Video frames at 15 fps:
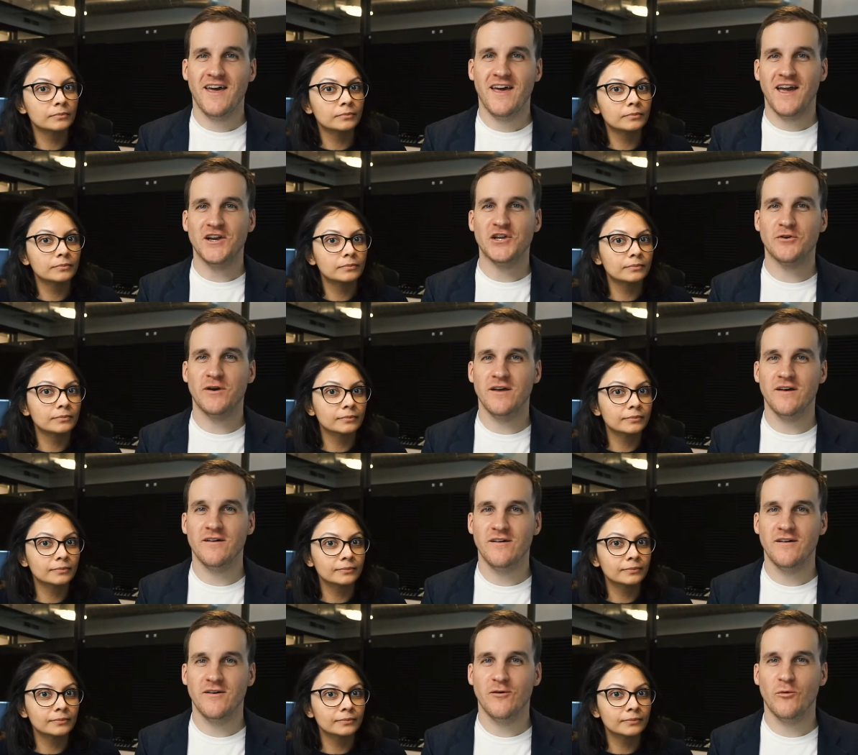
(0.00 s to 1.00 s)
Speaker 1: Hey Shreya,
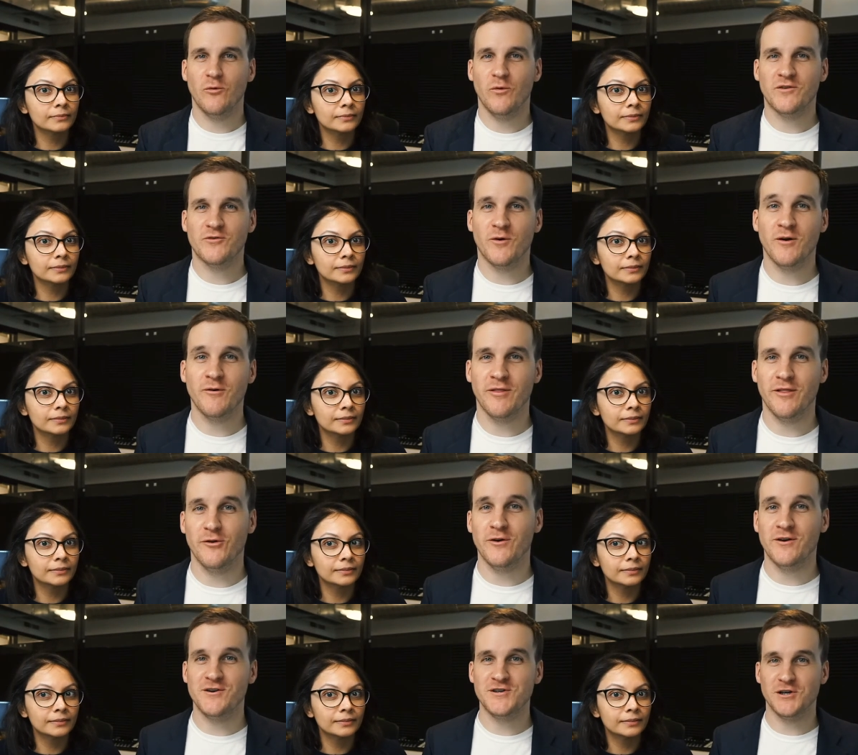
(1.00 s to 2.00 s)
what's wrong with
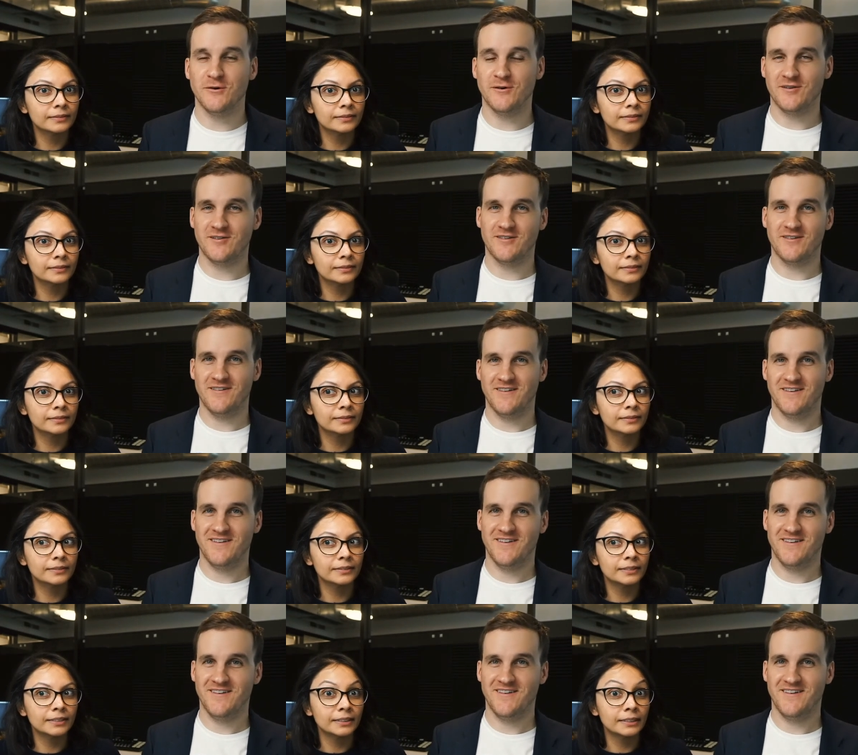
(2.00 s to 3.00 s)
lawyer jokes?
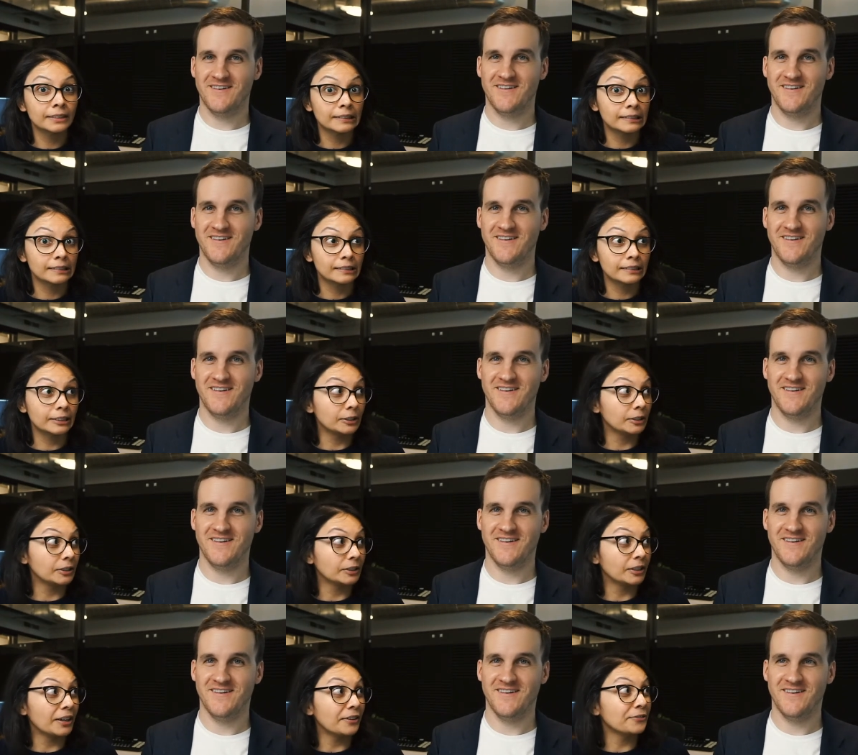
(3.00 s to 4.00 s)
Speaker 2: They're
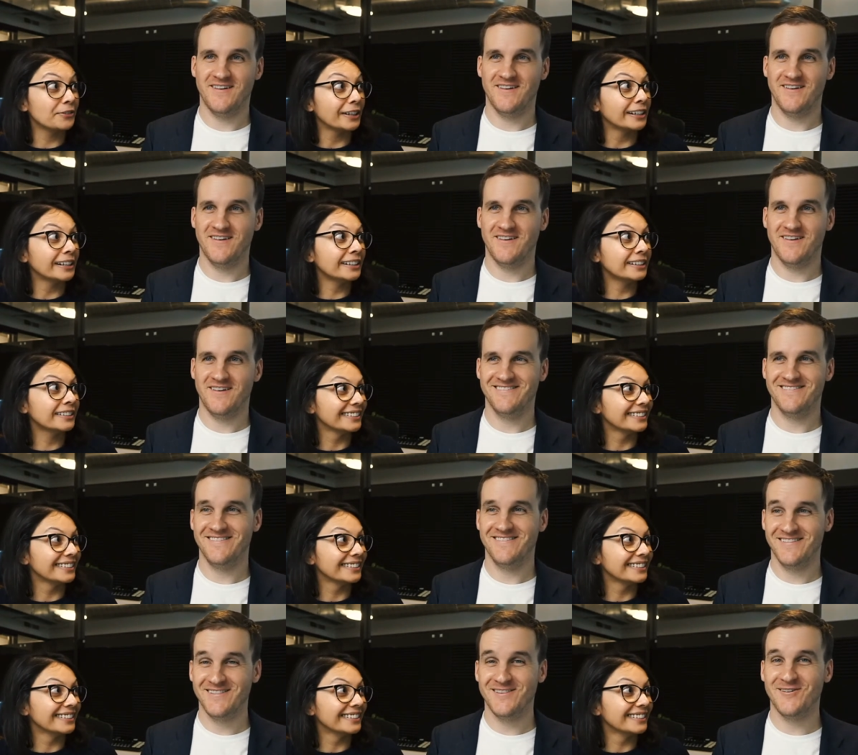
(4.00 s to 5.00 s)
not funny.
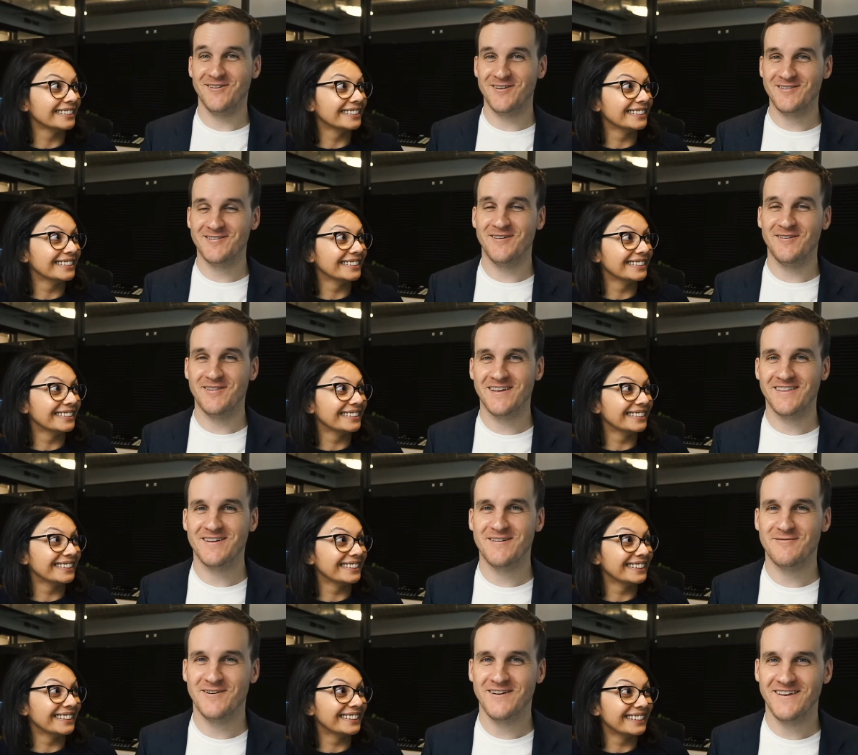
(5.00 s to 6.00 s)
Speaker 1: Lawyers don't think
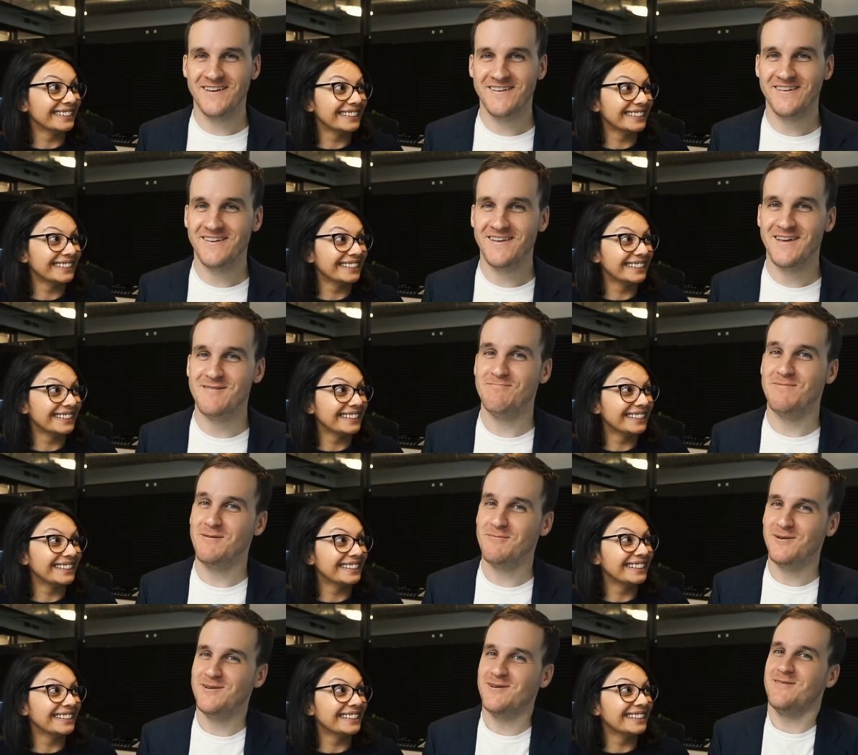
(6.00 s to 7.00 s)
they're funny, and
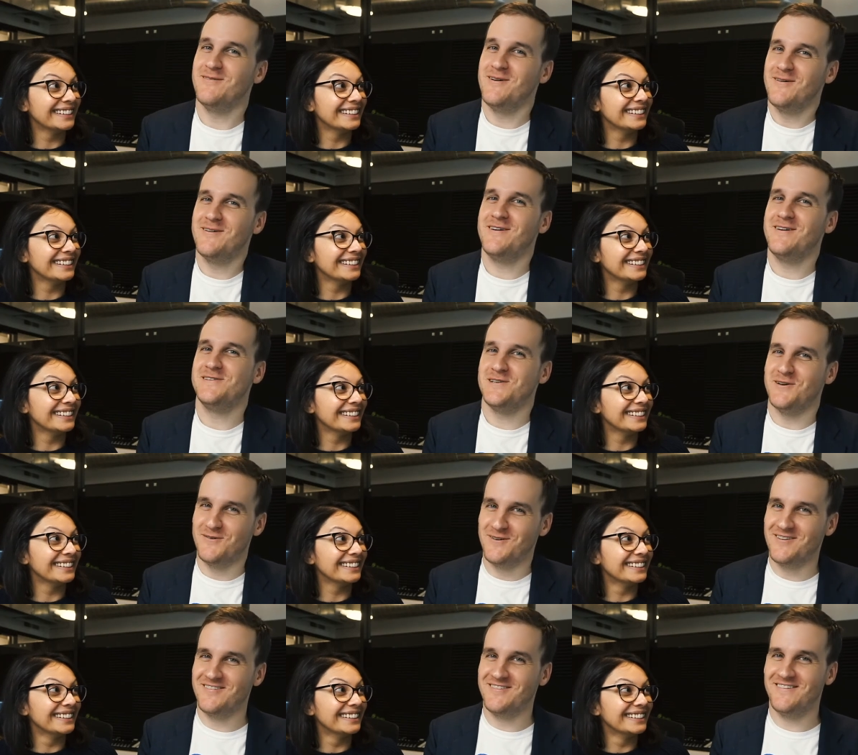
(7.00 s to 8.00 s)
people don't know their
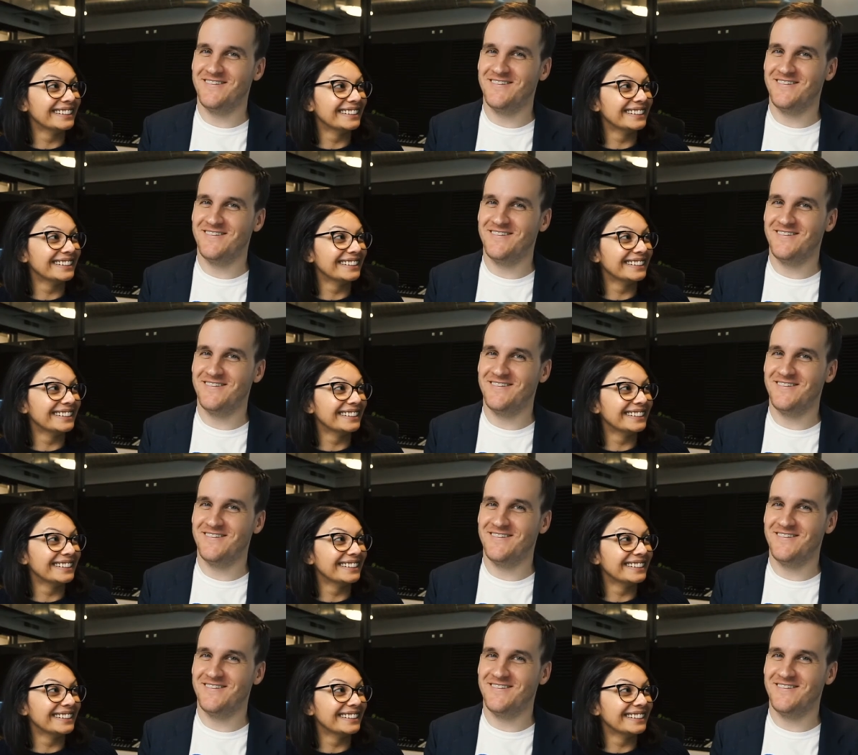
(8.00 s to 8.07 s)
jokes.